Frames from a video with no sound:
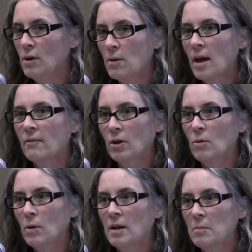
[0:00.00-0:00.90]
if we don't have a
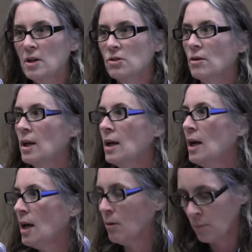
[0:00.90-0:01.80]
good way to measure it,
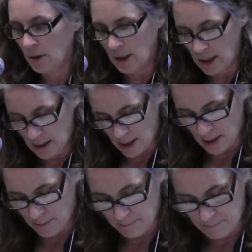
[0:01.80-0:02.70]
it really,
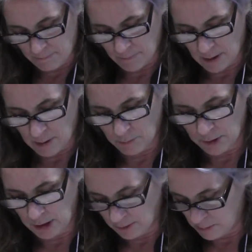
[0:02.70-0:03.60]

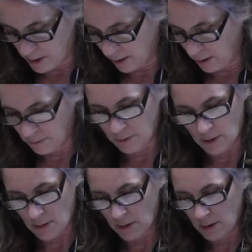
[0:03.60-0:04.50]
really is a barrier
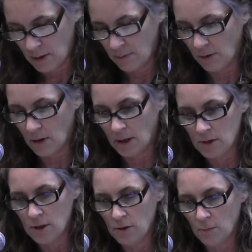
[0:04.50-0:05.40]
for our
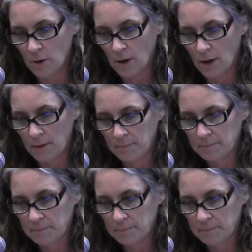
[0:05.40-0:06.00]
continued work.